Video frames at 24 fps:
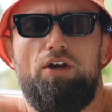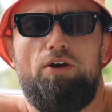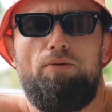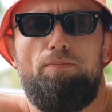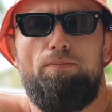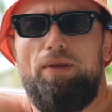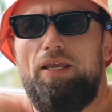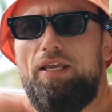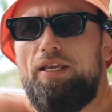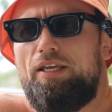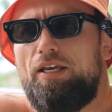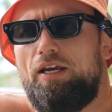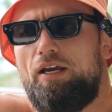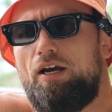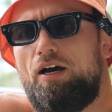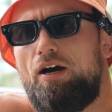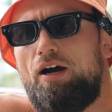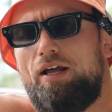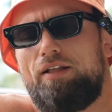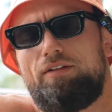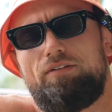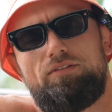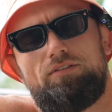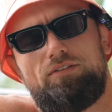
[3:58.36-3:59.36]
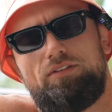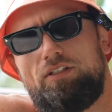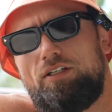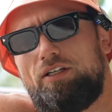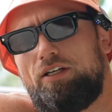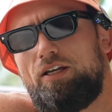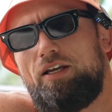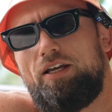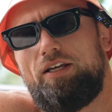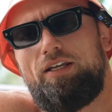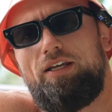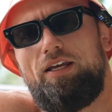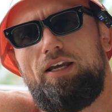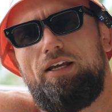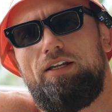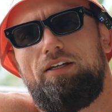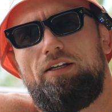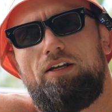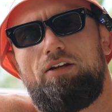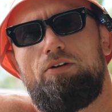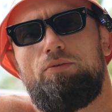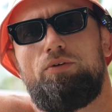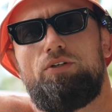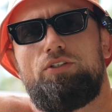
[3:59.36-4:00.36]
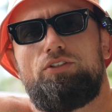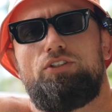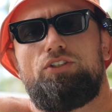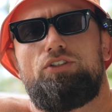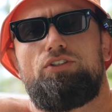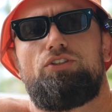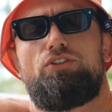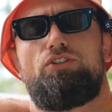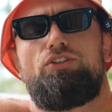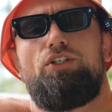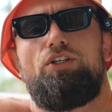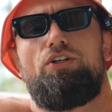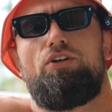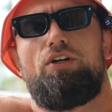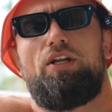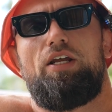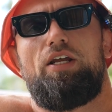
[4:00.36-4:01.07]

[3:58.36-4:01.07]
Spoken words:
Mika. I don't want to just shit on